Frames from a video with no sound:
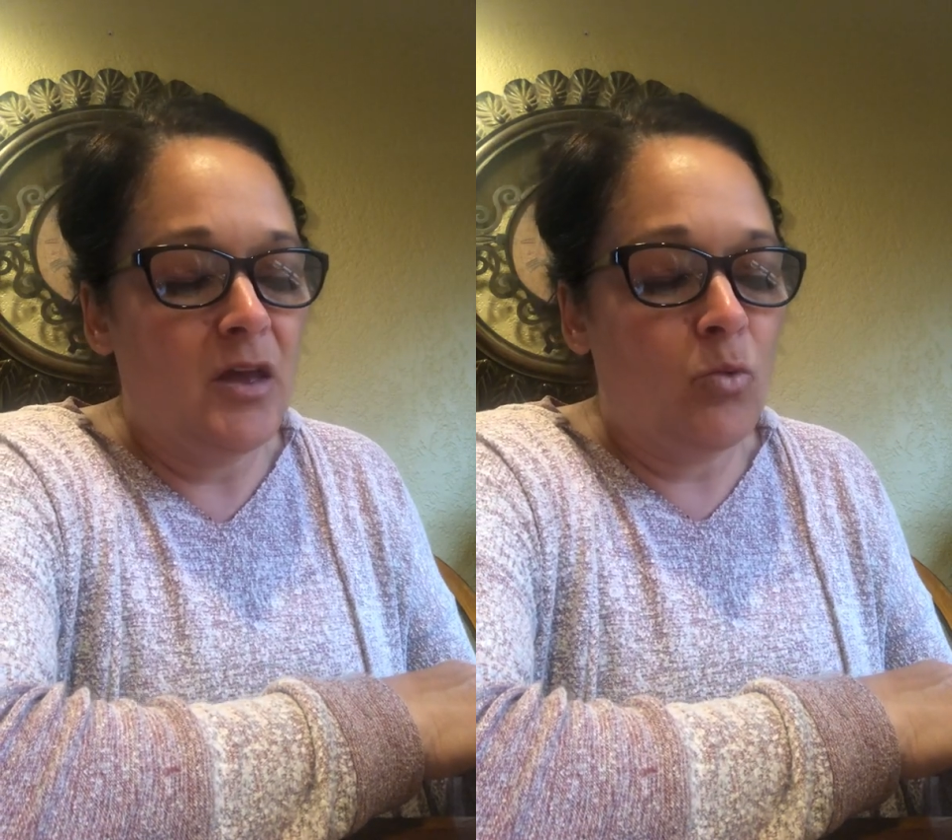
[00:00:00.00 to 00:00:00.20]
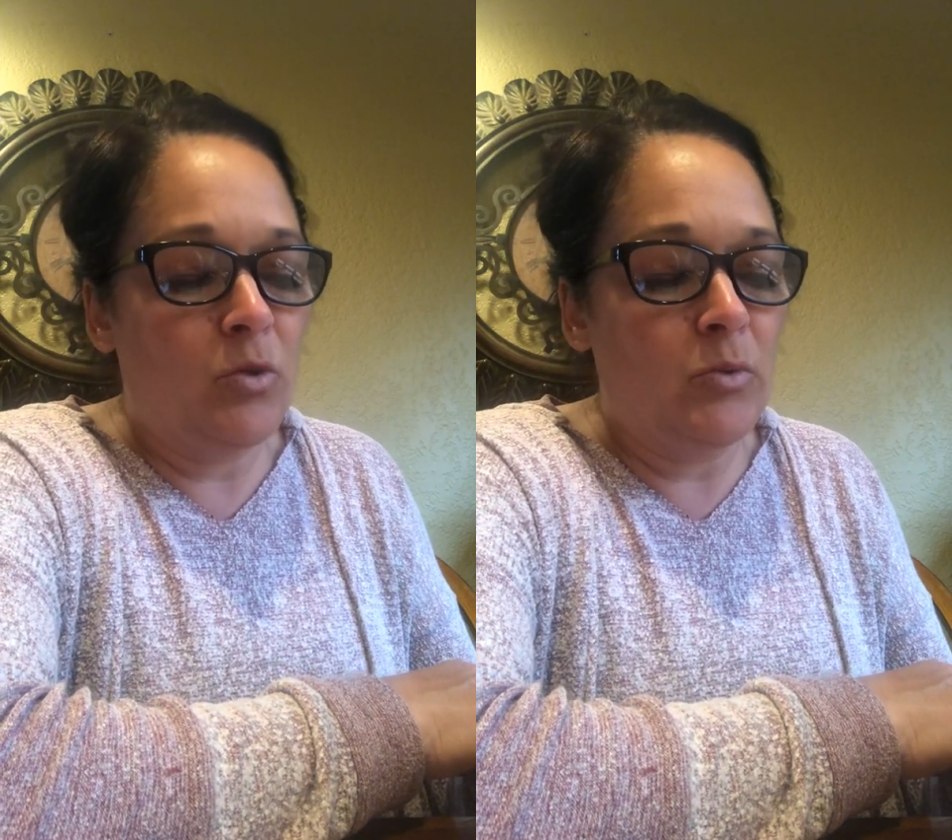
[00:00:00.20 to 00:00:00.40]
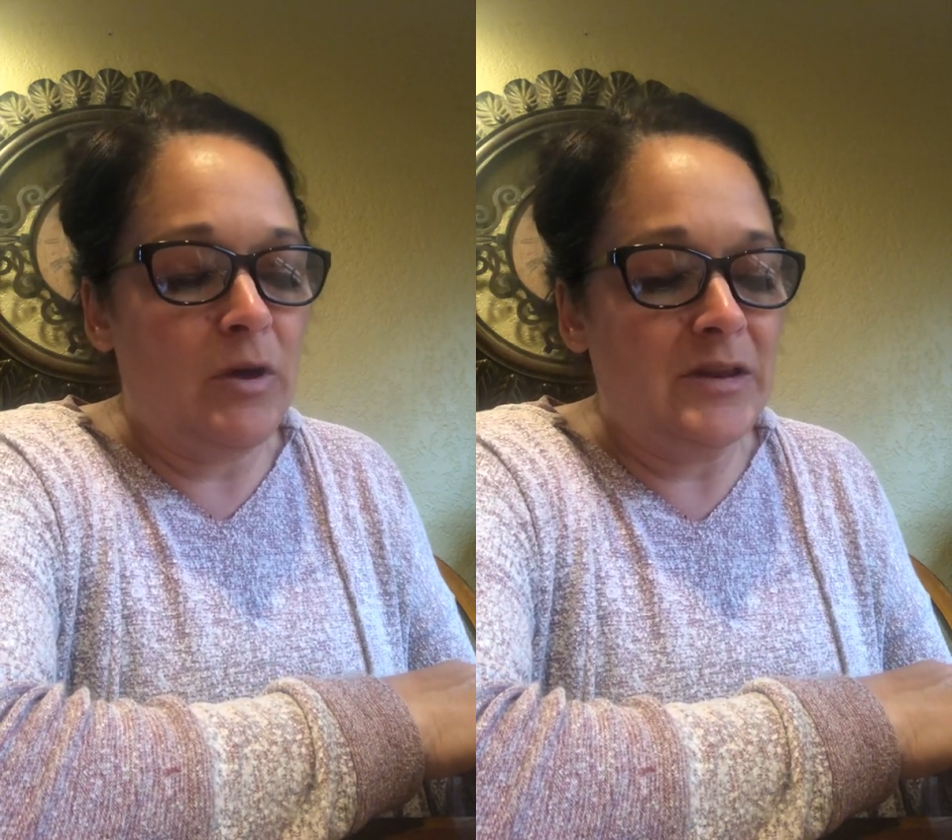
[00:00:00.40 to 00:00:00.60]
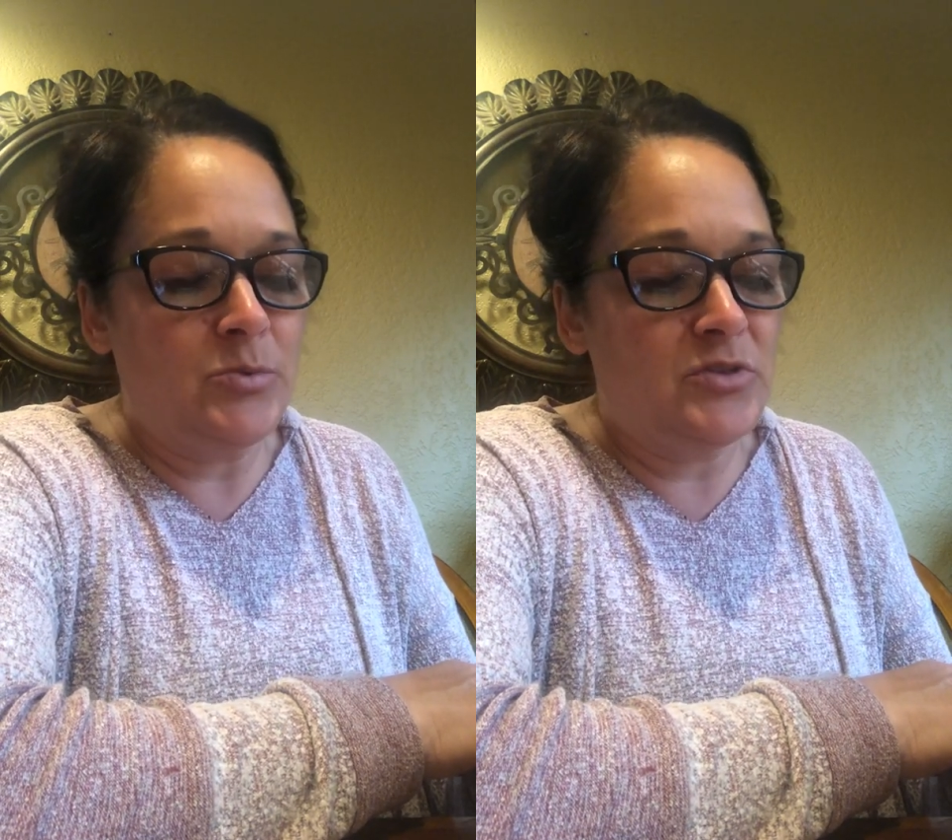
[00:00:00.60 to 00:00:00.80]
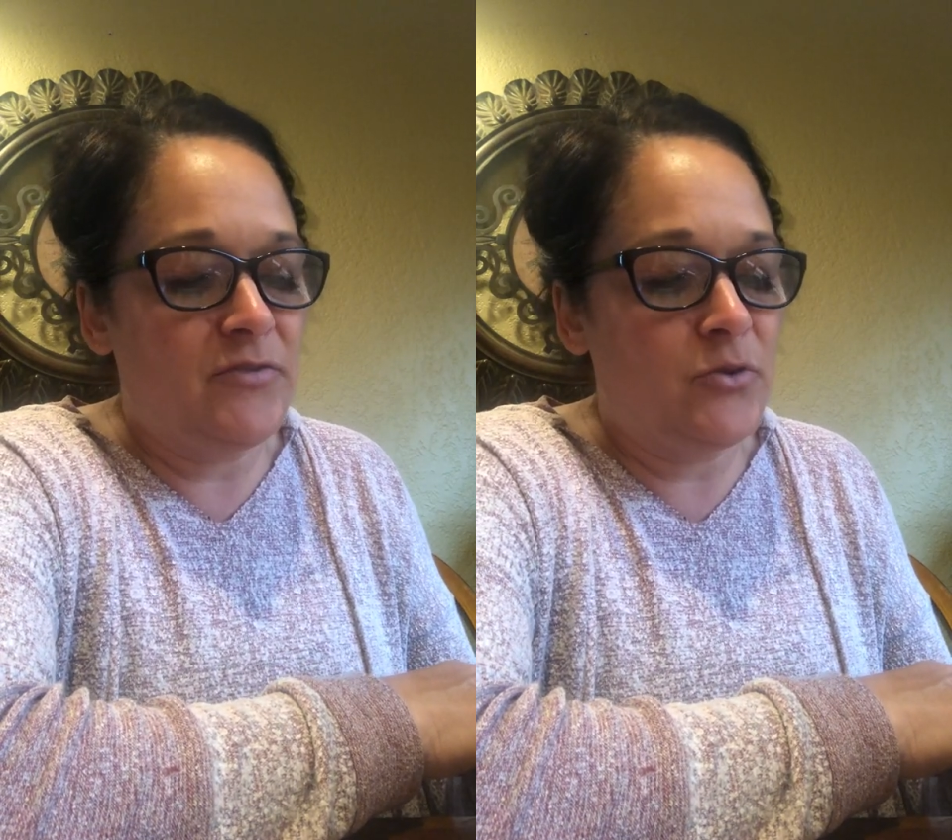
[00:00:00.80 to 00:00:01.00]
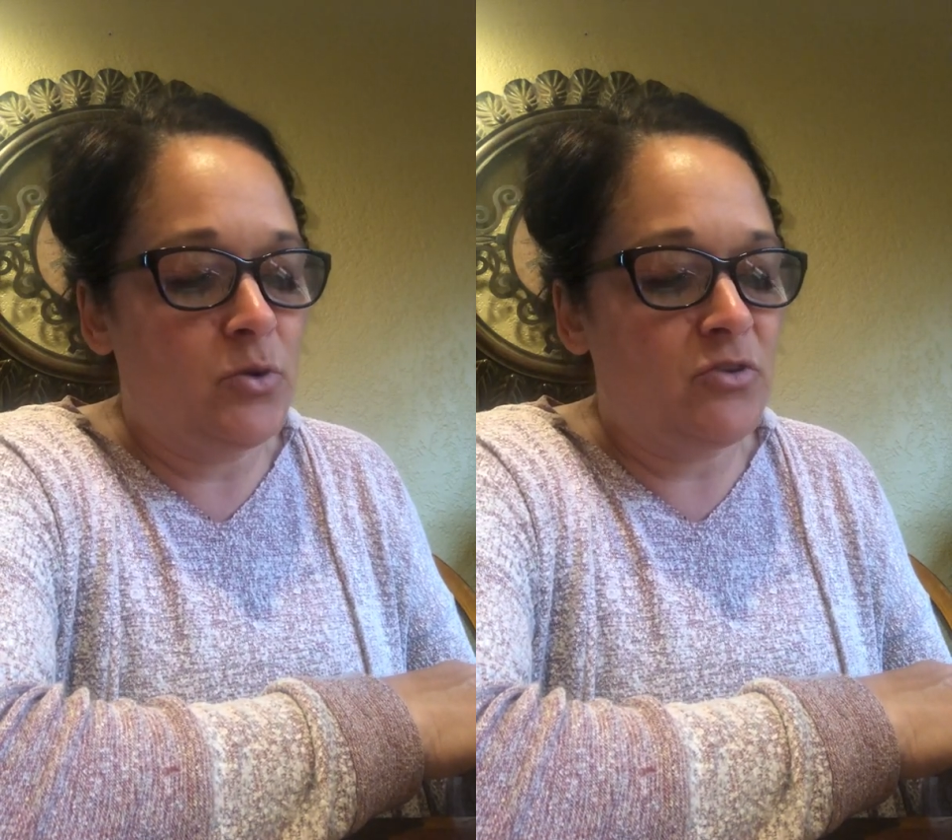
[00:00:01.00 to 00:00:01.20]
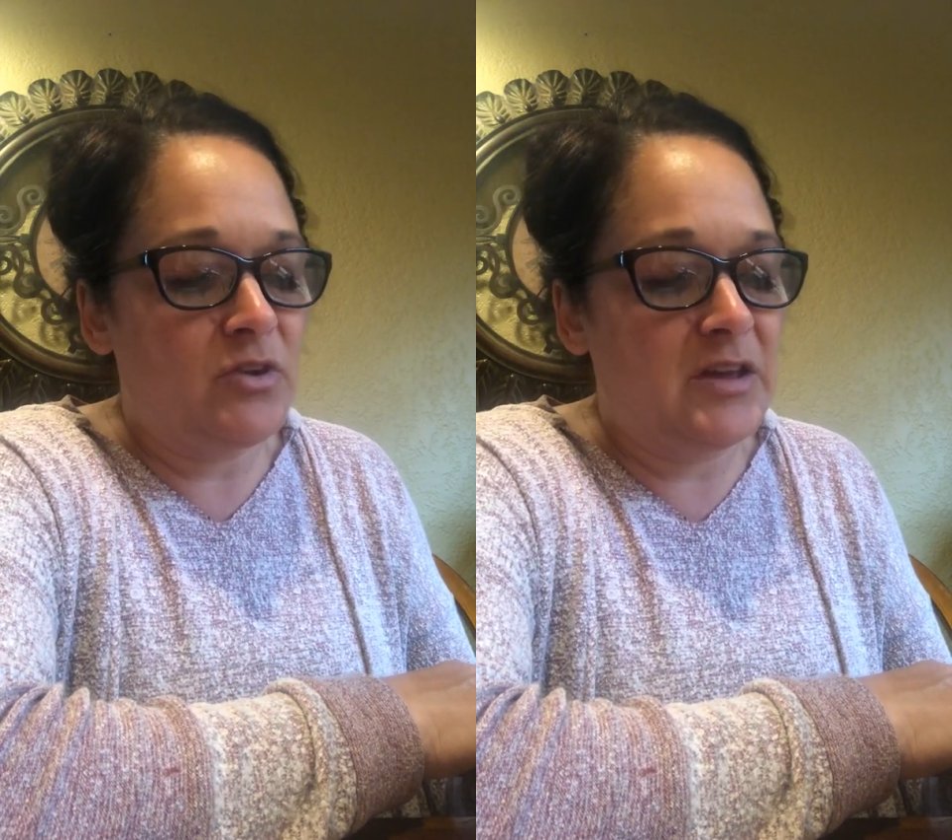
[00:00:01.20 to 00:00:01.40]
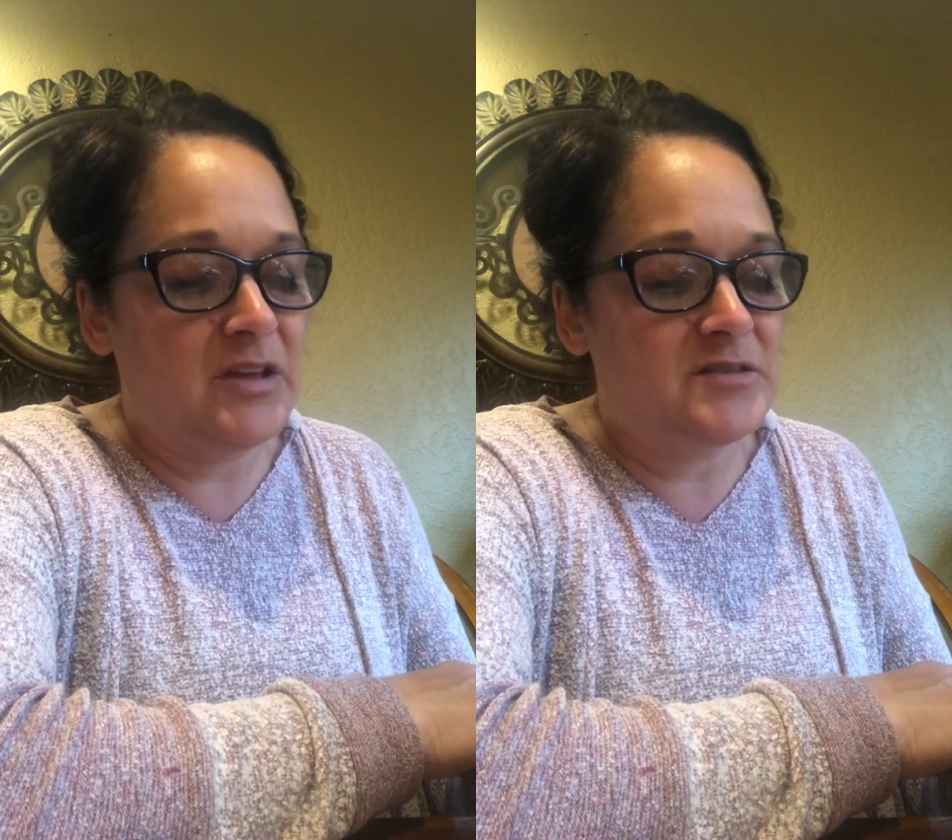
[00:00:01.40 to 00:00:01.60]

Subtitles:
We waited with a few other kids